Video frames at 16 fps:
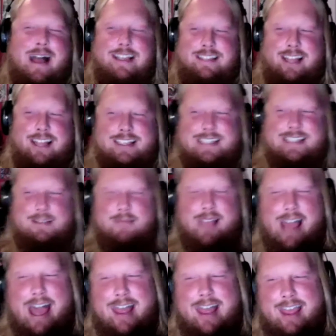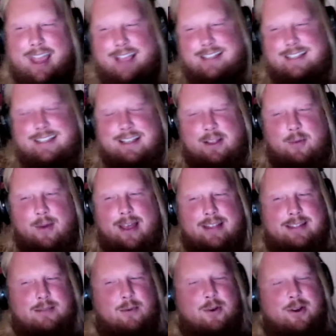like some guy like a silhouette
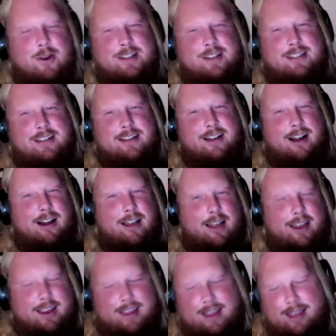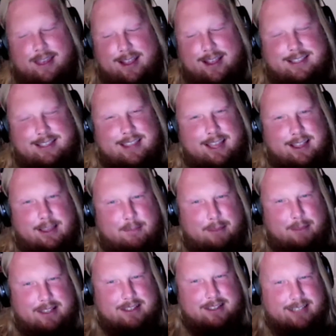smoking a cigar like hits like the
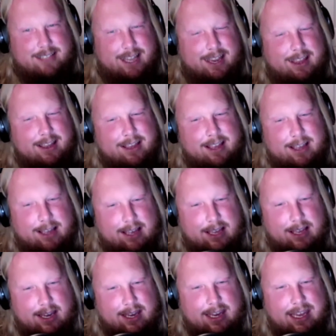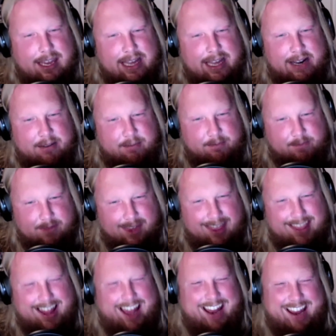buzzer. He's like, get him.
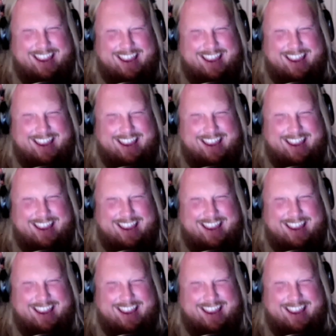Like,